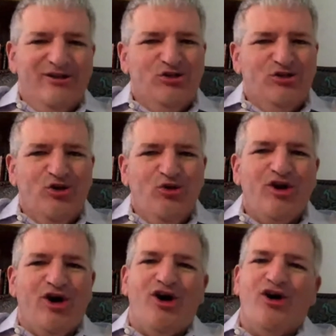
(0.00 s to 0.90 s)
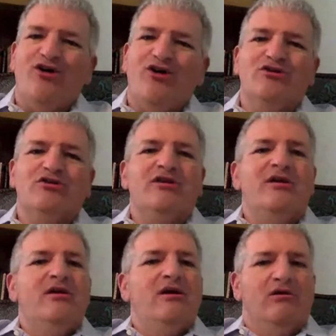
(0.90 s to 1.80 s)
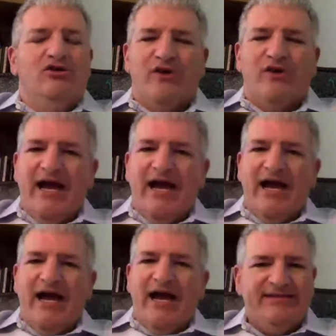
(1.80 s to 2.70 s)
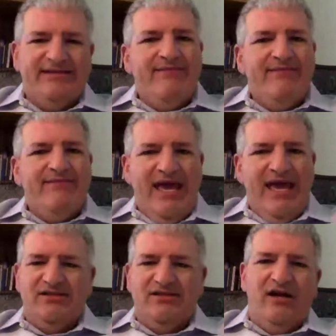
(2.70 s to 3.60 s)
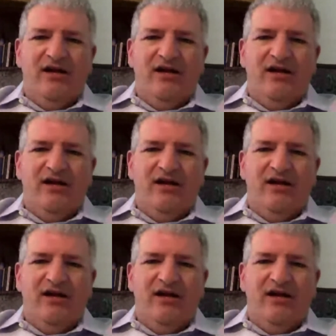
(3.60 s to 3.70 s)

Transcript: Zoom calls, or trying to connect and manage